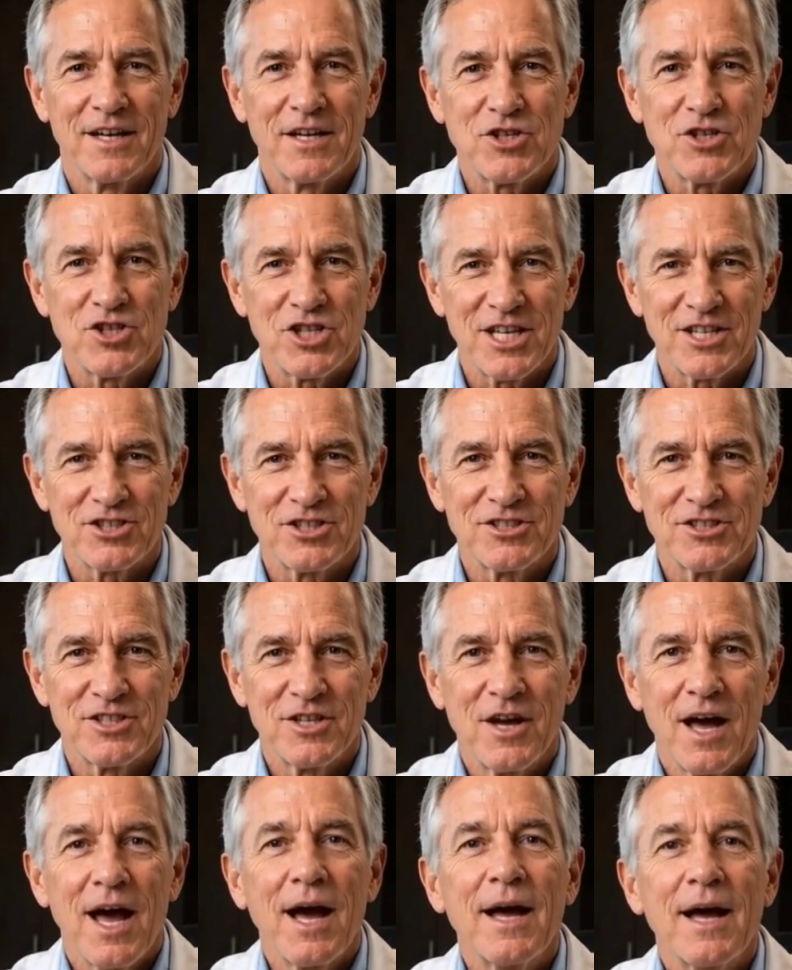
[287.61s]
changes a
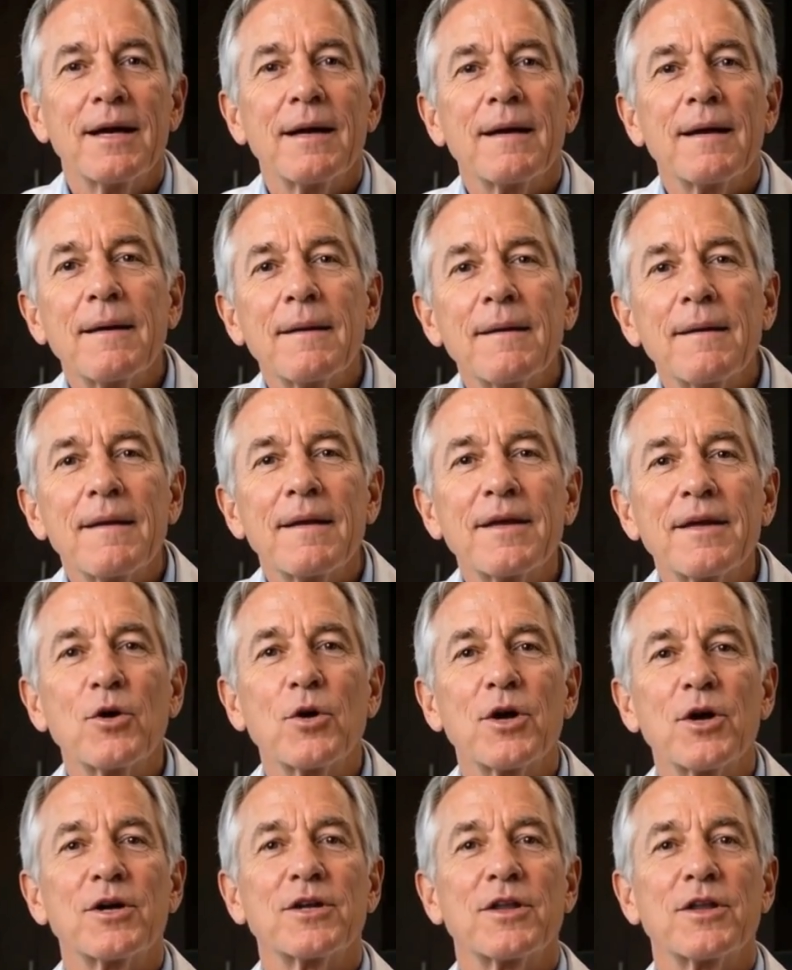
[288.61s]
lot. So
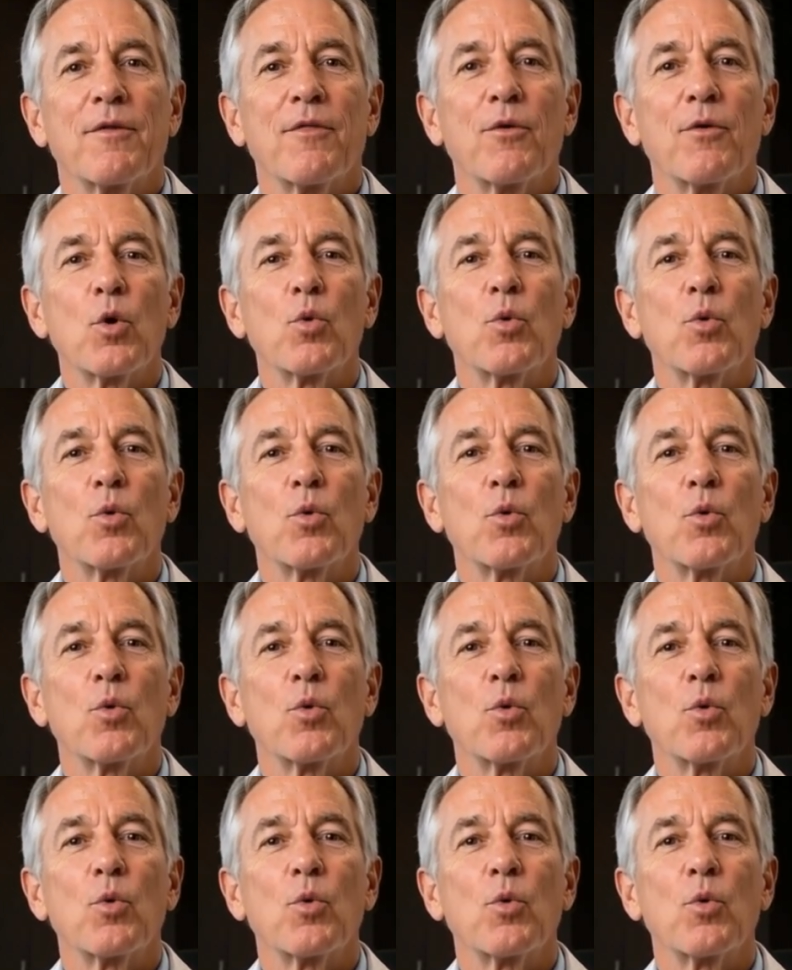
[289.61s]
here's the full